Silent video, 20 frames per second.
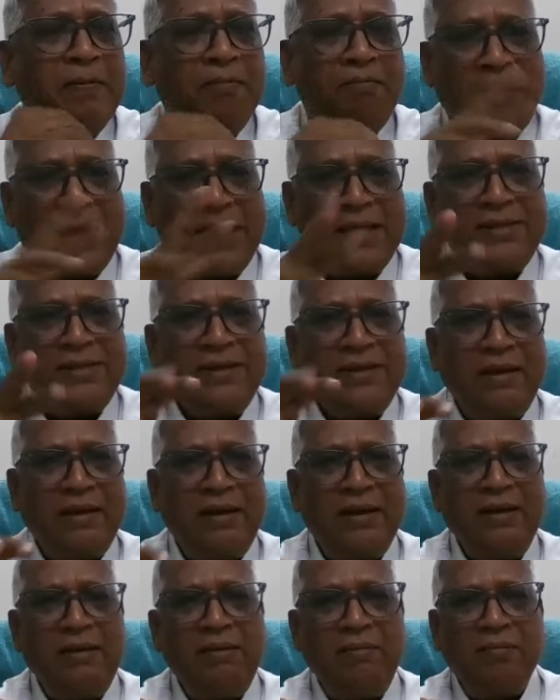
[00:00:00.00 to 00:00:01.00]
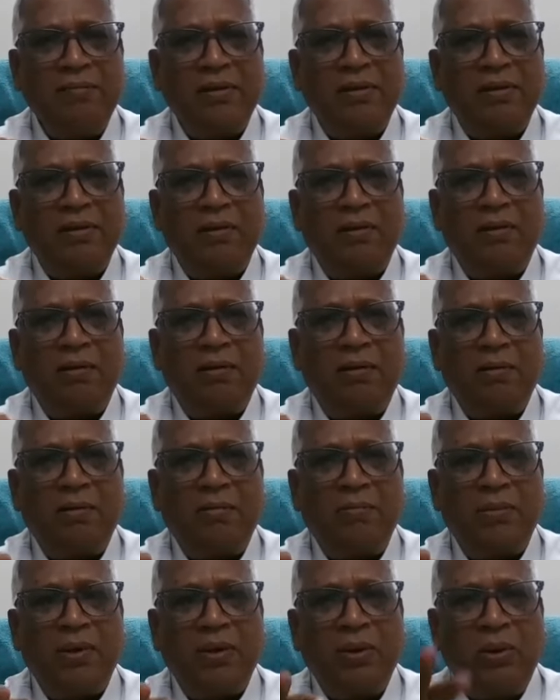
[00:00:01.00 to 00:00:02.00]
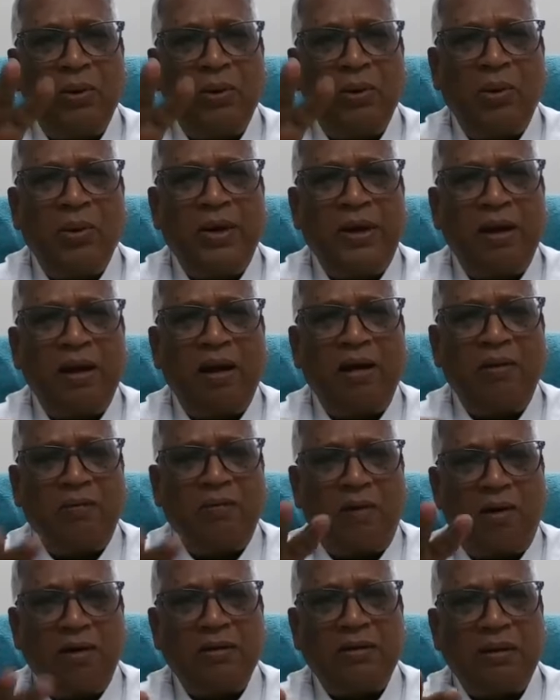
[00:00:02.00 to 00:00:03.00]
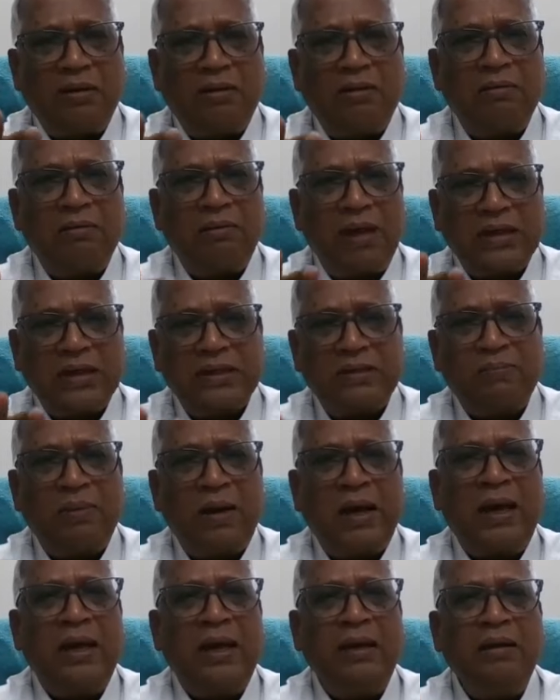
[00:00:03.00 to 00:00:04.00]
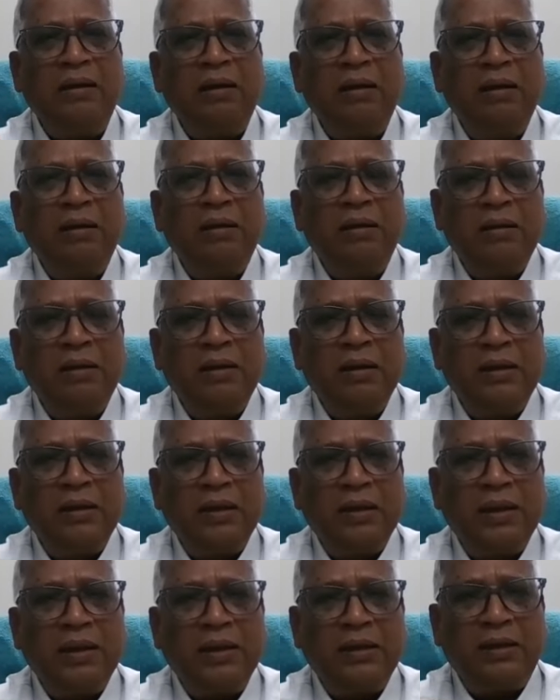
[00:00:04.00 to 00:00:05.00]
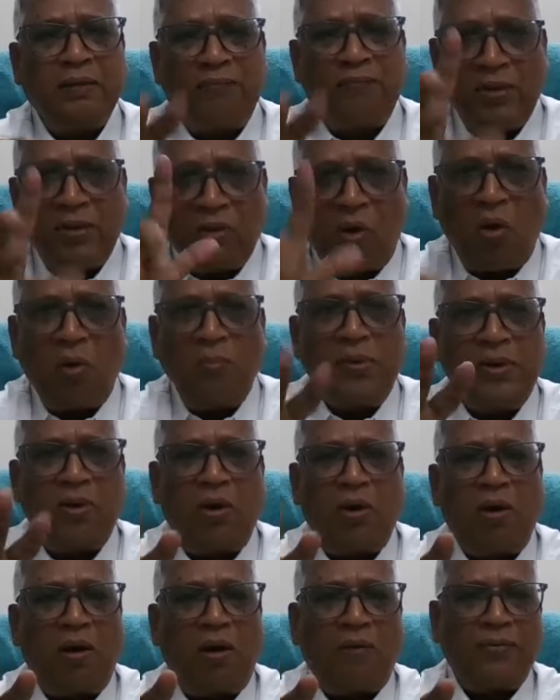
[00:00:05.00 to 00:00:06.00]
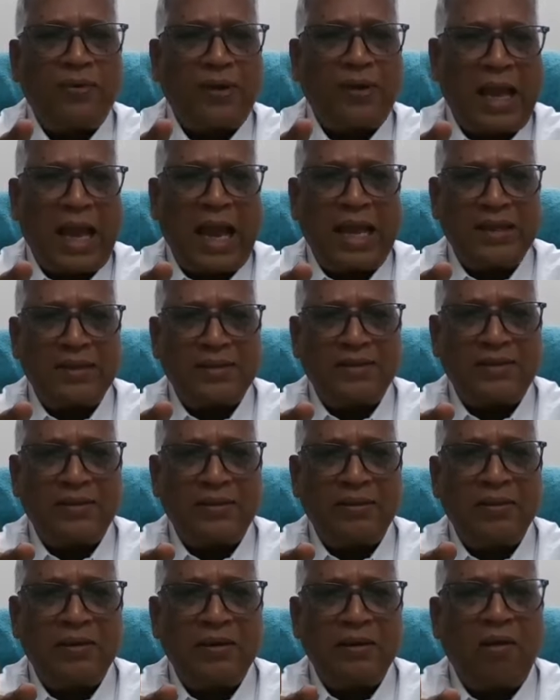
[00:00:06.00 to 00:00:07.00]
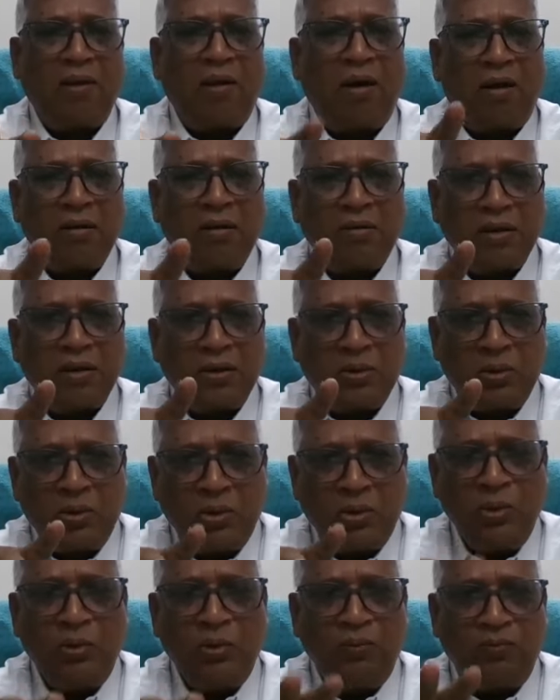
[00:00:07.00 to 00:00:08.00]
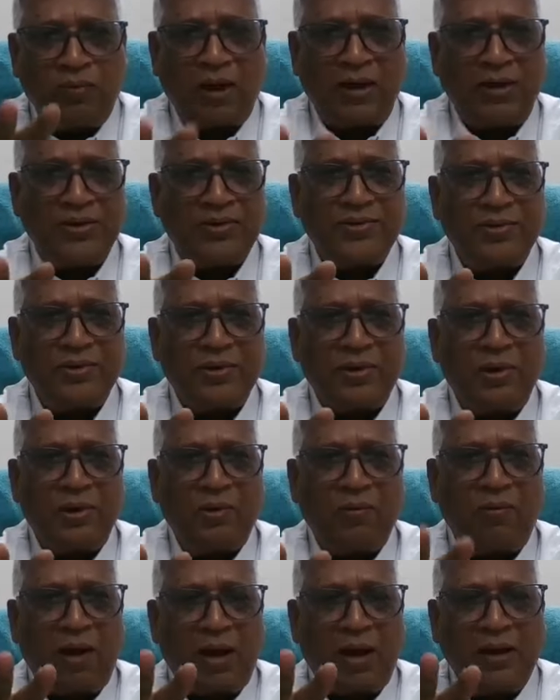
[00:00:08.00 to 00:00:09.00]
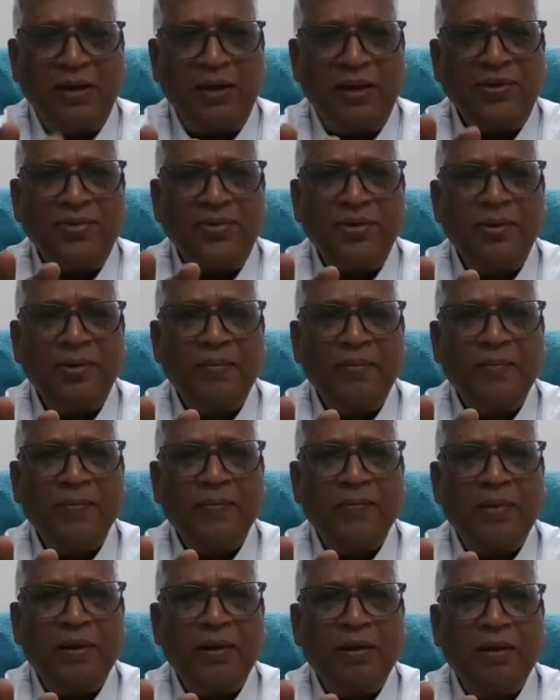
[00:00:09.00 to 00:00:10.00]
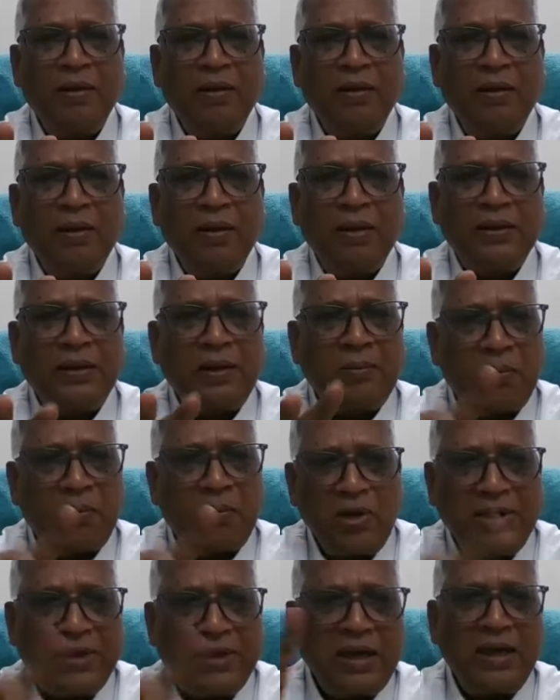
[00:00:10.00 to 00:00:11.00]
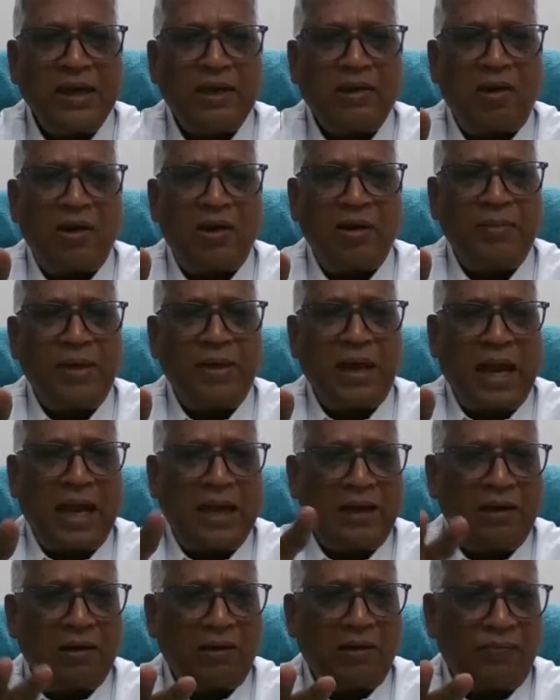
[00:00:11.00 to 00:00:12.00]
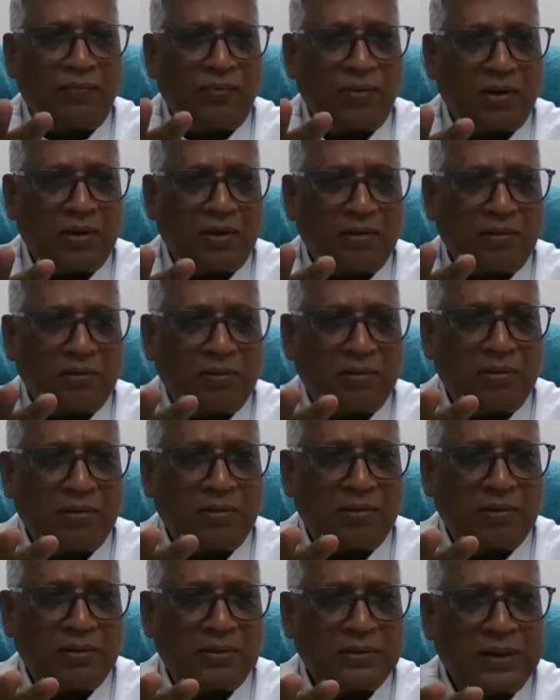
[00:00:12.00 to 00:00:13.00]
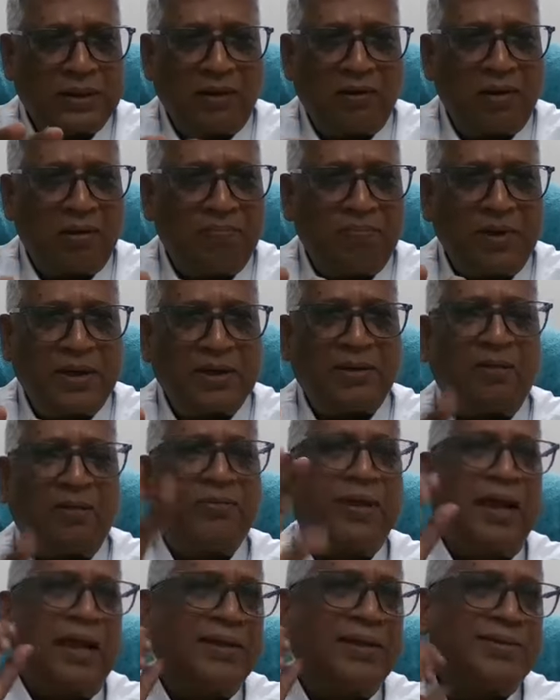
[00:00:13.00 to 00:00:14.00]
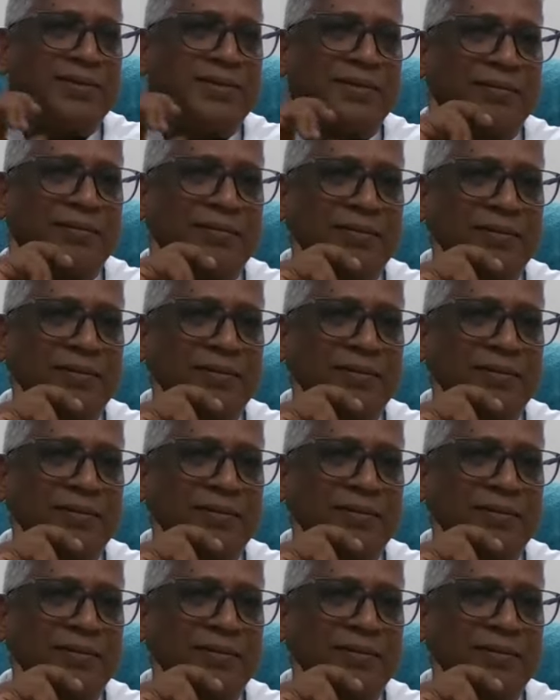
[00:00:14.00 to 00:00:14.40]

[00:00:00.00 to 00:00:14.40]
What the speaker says: Basically, Lohia wanted to explain the phenomena of caste on two fronts. One is the political economy angle of the development of caste.